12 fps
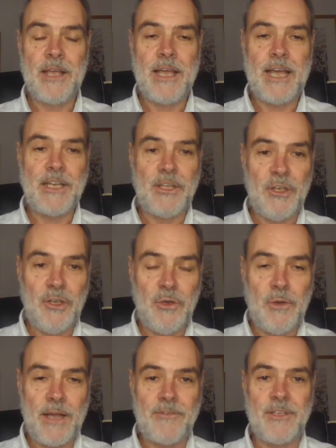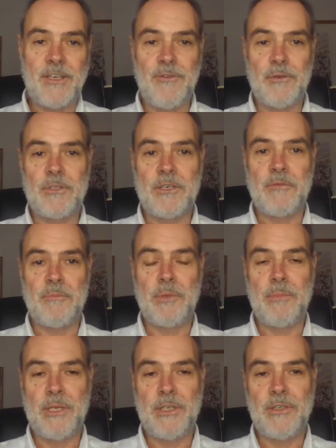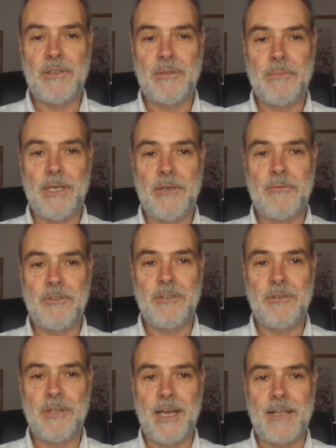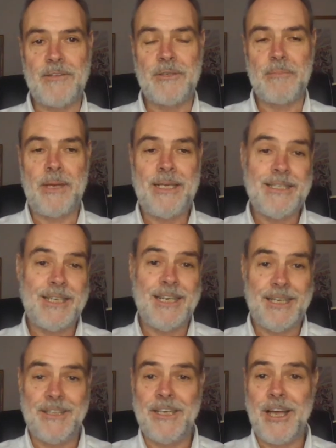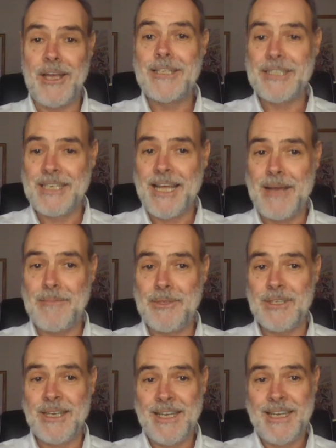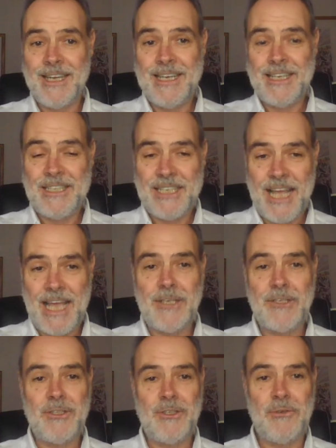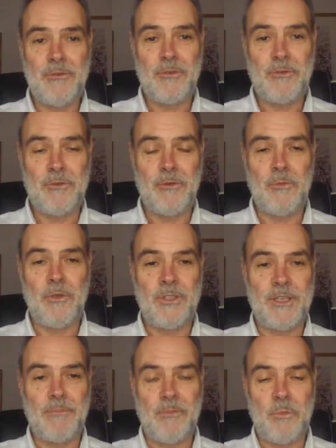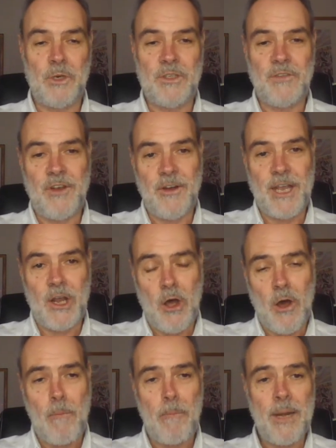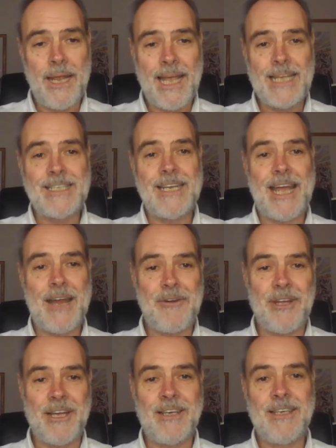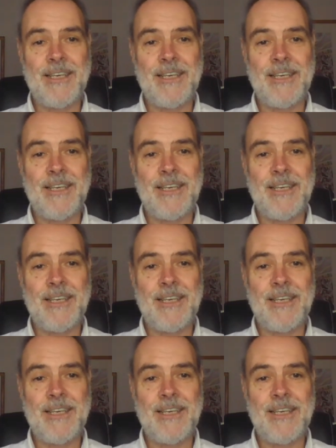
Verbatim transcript: and you have to give yourself permission to be able to do that so basically in the nine steps takes you through what some what is a very complicated area